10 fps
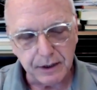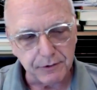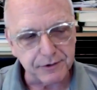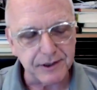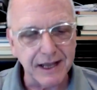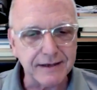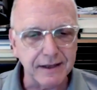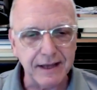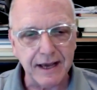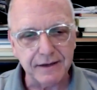selecting
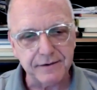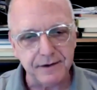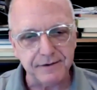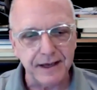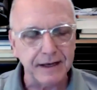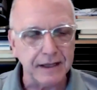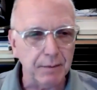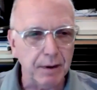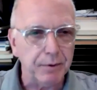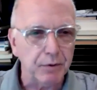the assets, getting them
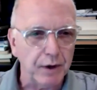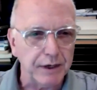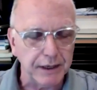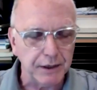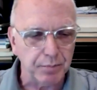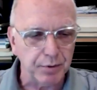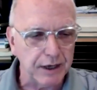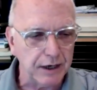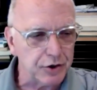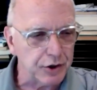up and running into
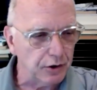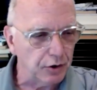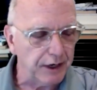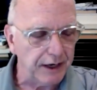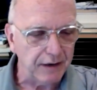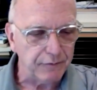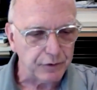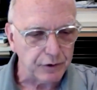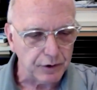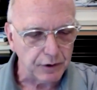production, looking
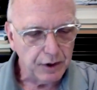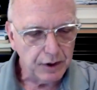after